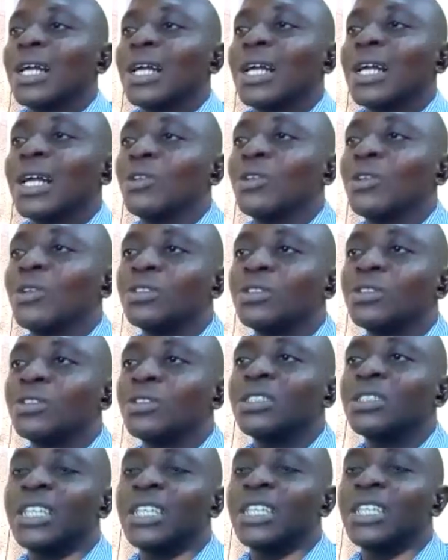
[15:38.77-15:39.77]
cannot
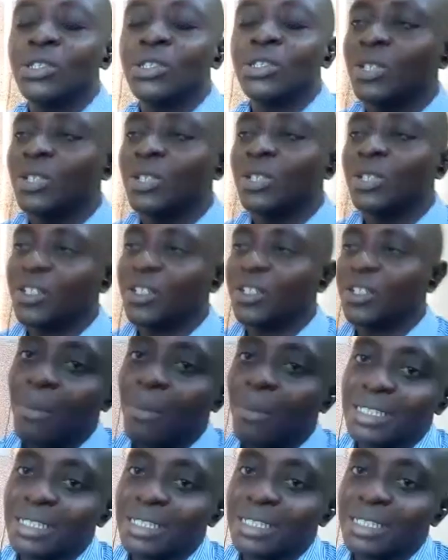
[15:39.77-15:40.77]
get to the
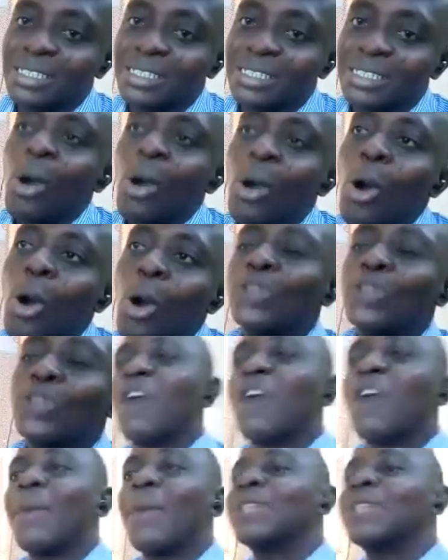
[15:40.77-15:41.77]
farmers. Also,